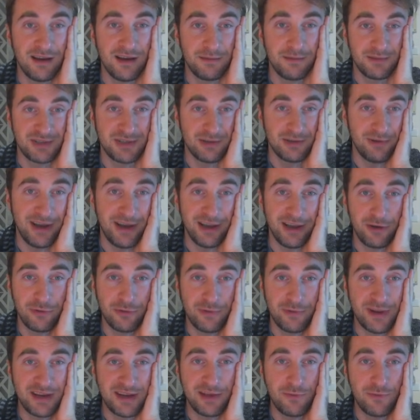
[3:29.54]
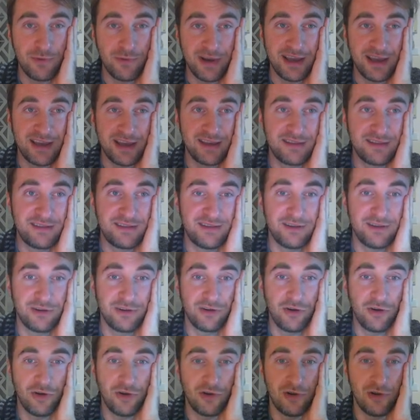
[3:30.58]
So I already read their
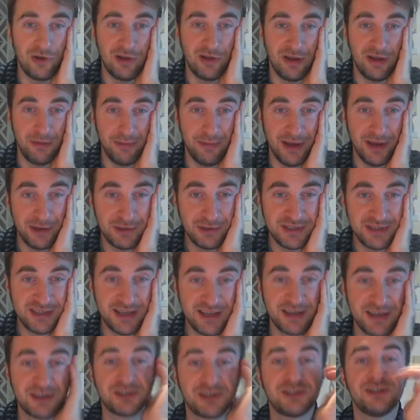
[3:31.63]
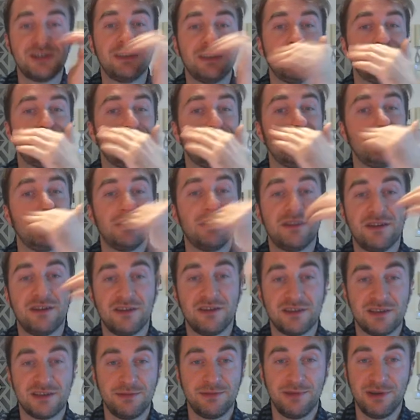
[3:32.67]
whole about section. It
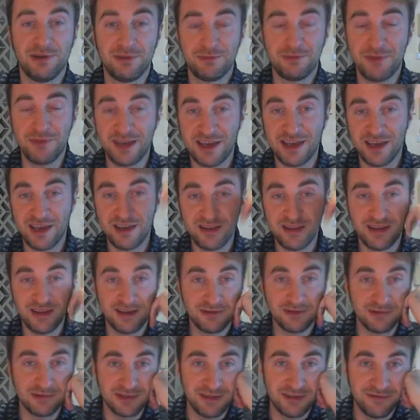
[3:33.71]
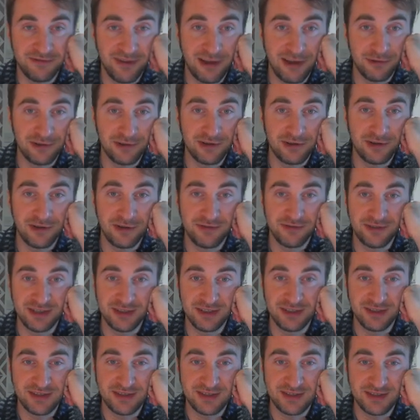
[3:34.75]
talks about Mikayla, who's the founder of
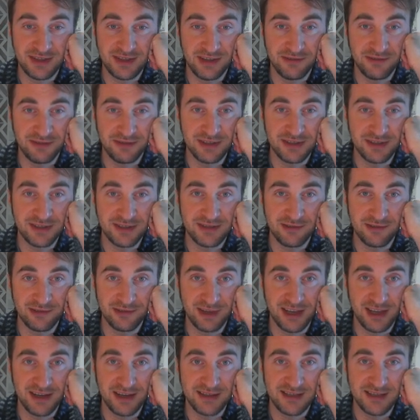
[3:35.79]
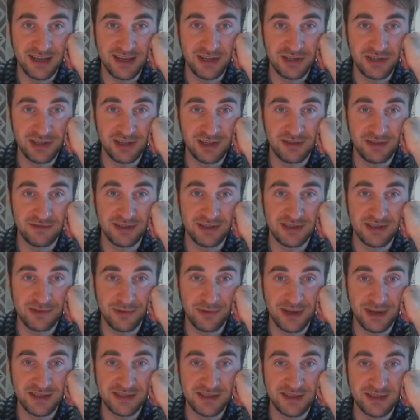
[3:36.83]
this organization, of this
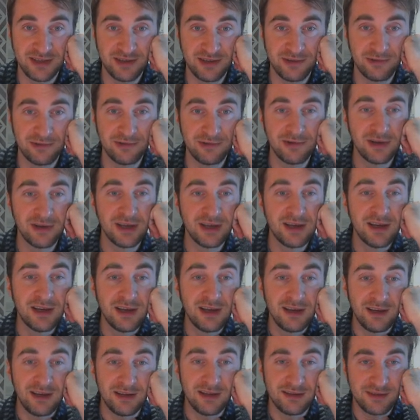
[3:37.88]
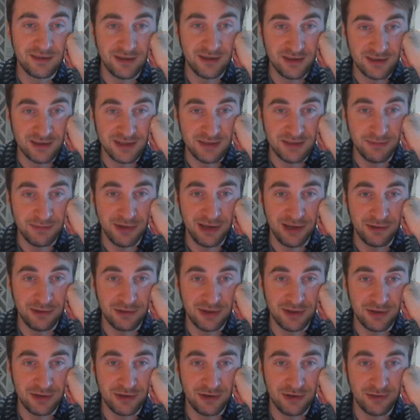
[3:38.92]
rescue. It talks
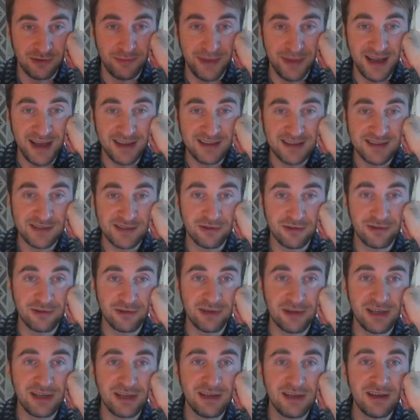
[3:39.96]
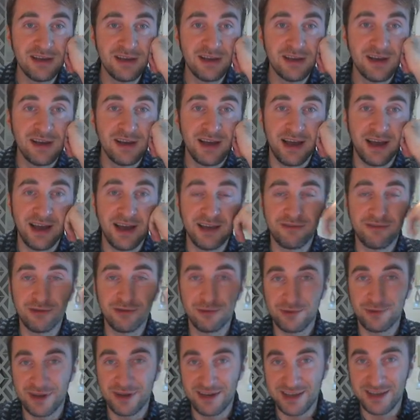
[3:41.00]
about her backstory. I've
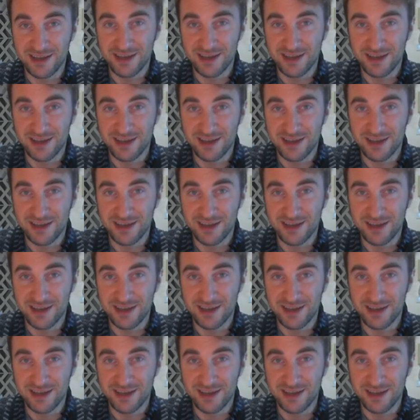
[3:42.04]
already